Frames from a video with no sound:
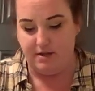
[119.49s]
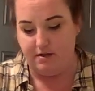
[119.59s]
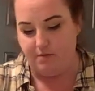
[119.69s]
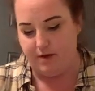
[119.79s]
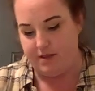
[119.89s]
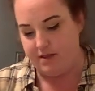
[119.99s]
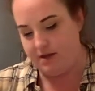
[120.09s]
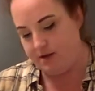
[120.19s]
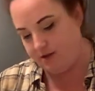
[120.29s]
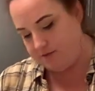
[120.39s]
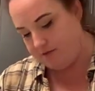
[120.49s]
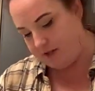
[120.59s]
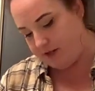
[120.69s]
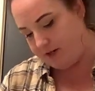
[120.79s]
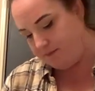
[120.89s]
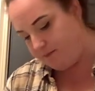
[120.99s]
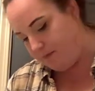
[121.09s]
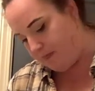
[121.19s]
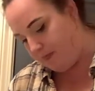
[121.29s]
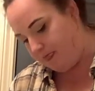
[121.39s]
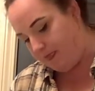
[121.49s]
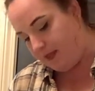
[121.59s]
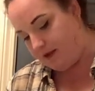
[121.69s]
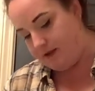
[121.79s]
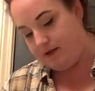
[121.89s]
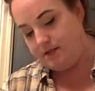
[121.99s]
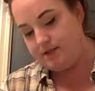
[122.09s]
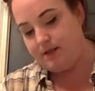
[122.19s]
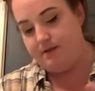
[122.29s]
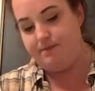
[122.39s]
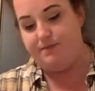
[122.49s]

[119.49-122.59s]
with your filler. See? And